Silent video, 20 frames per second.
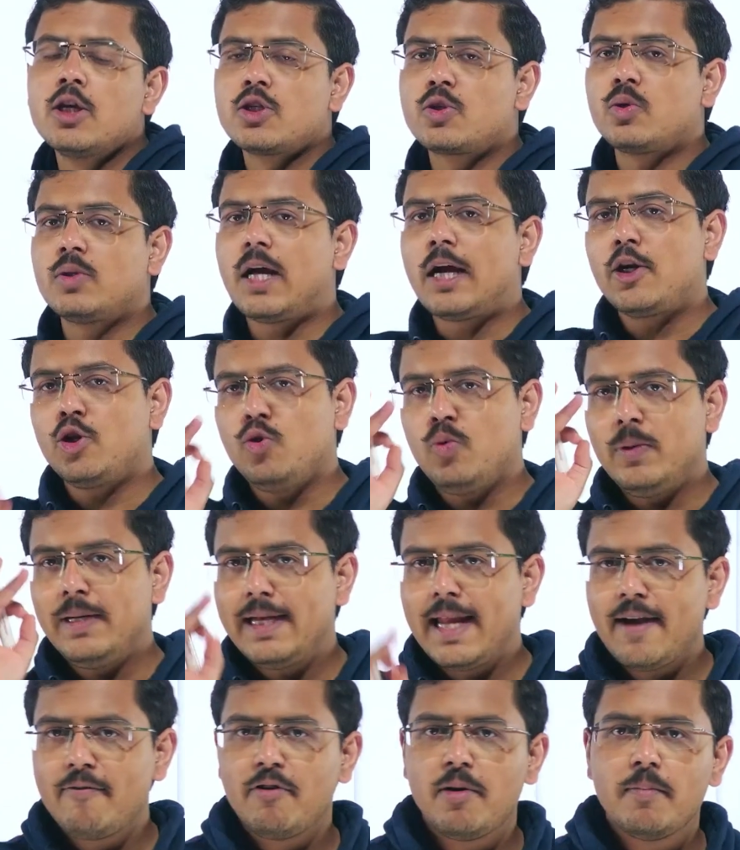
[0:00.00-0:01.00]
so that you
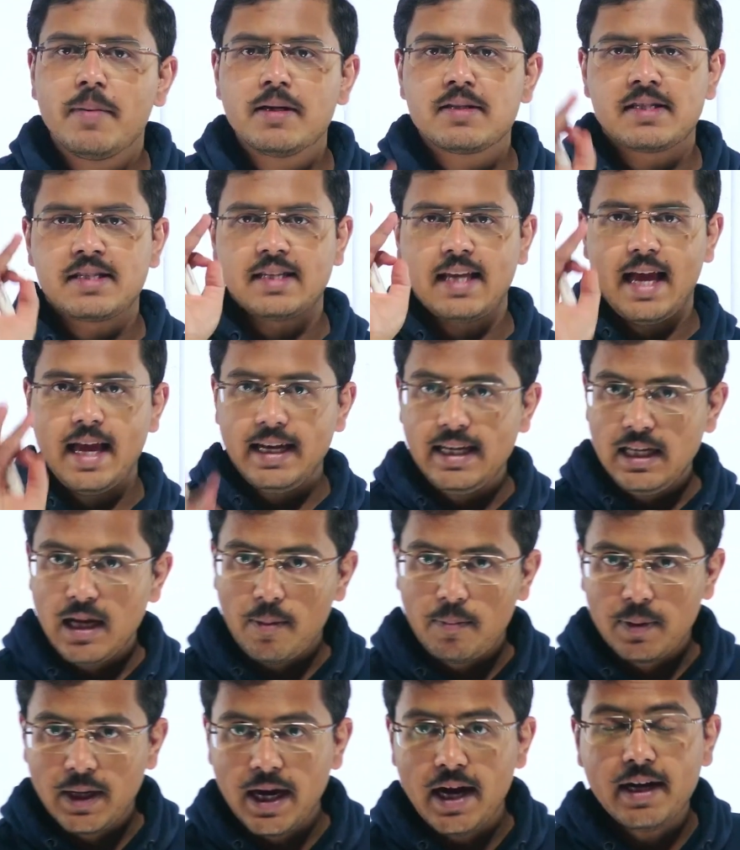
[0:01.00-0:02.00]
never miss any
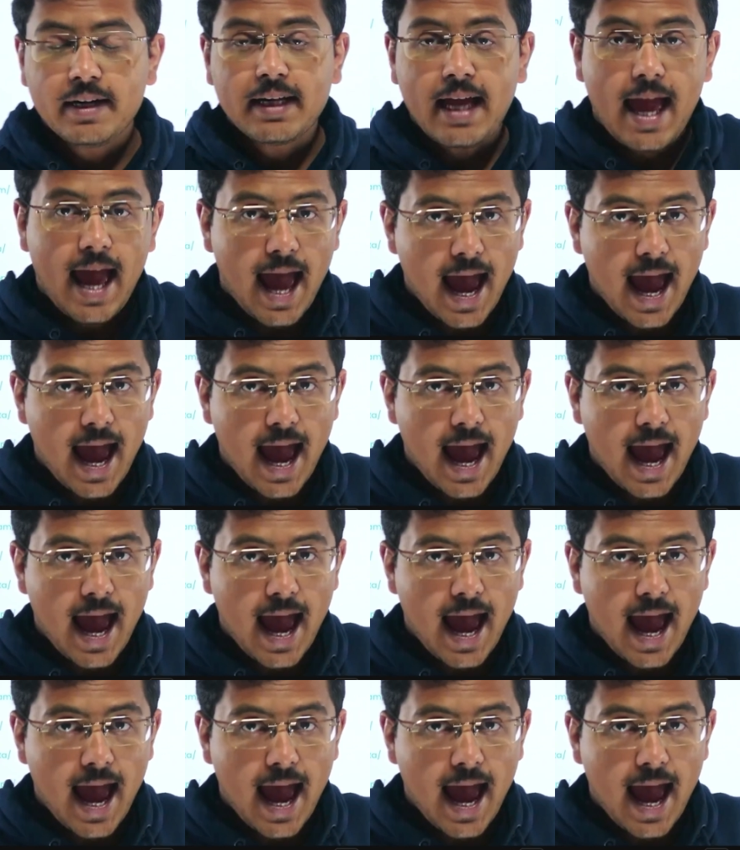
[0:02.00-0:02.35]
update.